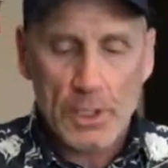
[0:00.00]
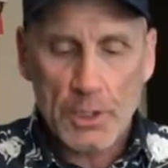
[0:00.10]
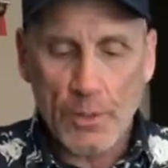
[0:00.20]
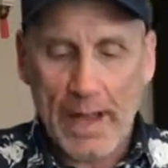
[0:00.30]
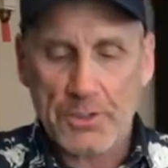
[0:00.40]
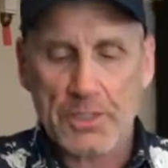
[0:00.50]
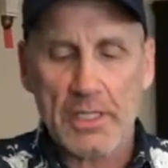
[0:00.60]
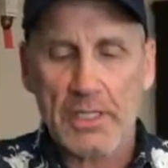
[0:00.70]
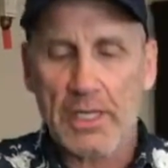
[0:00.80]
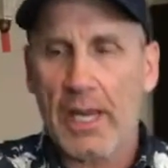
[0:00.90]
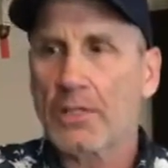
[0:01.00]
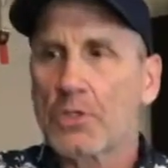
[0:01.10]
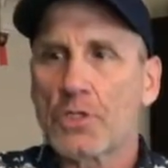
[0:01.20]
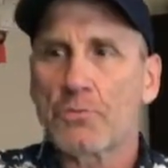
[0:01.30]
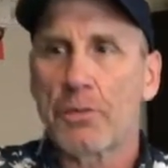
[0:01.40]
you actually can't
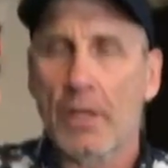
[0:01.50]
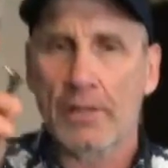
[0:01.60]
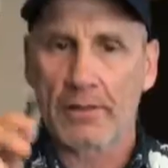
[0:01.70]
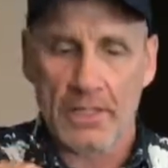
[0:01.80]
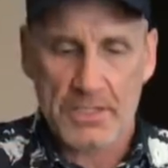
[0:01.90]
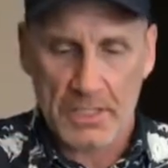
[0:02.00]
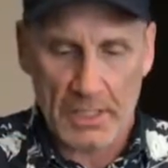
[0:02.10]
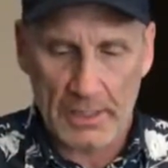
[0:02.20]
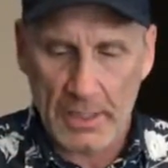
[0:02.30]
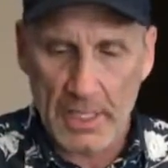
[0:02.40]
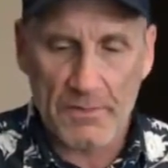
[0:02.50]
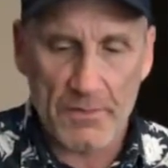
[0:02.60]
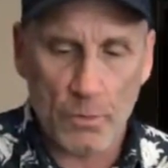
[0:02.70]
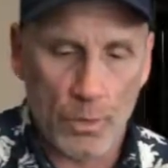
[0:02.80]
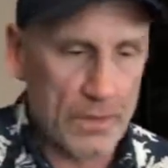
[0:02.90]
just plug this in,
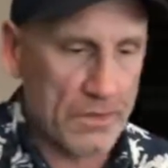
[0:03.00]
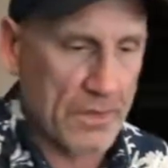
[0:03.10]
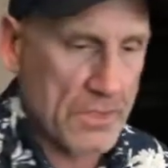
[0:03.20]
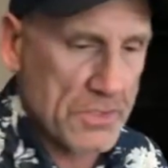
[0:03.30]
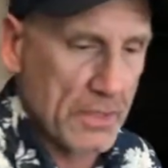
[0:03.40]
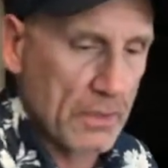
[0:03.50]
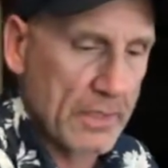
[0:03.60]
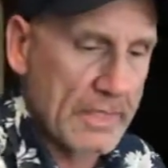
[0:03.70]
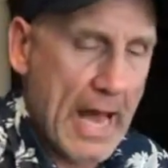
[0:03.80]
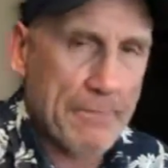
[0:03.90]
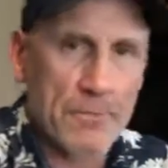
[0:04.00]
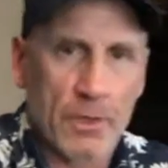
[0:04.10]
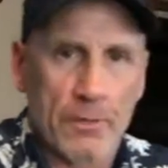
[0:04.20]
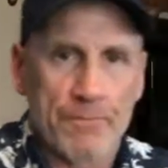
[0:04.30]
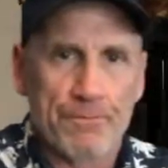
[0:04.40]
even with this little
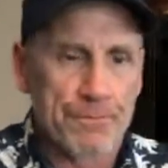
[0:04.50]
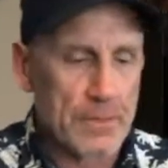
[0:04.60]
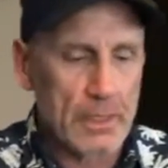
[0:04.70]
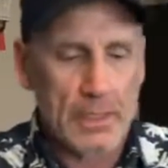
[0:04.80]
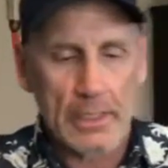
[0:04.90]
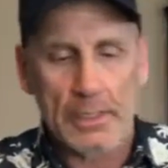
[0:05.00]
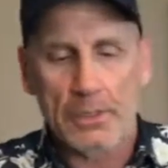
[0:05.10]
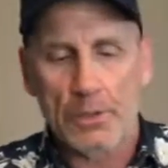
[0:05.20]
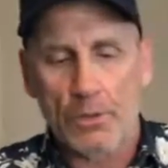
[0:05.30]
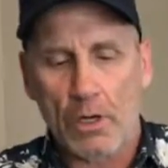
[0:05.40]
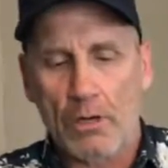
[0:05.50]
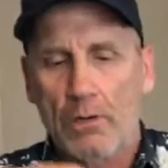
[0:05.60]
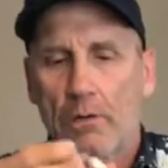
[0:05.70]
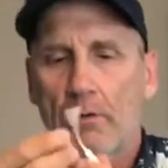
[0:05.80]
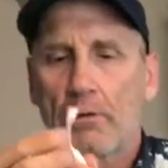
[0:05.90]
adapter, into your
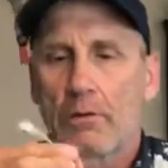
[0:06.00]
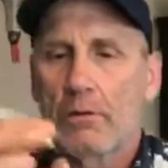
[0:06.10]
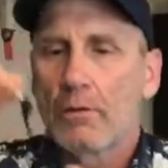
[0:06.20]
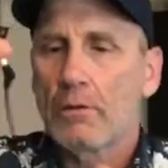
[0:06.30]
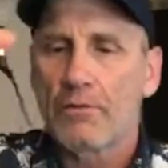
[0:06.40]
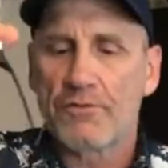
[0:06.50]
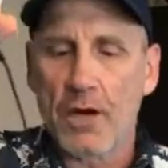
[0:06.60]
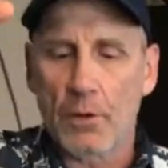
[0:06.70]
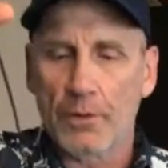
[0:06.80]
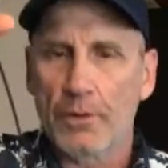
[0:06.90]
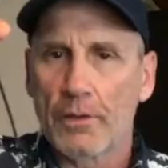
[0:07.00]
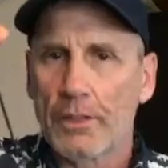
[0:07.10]
phone.